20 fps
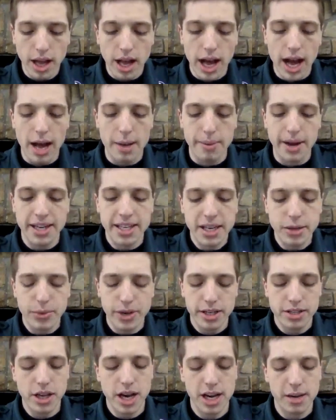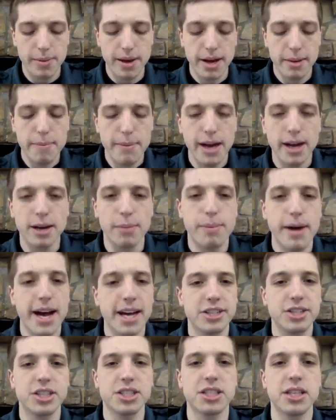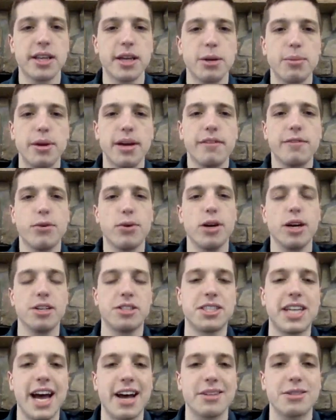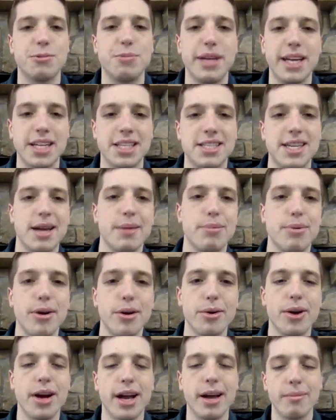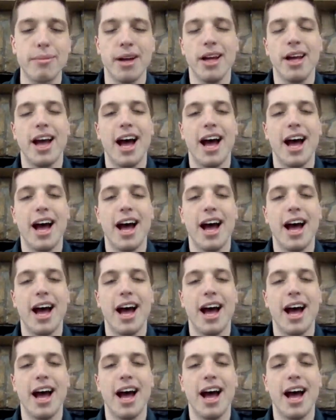I did want to talk about merit badges a little bit for our Scouts BSA program.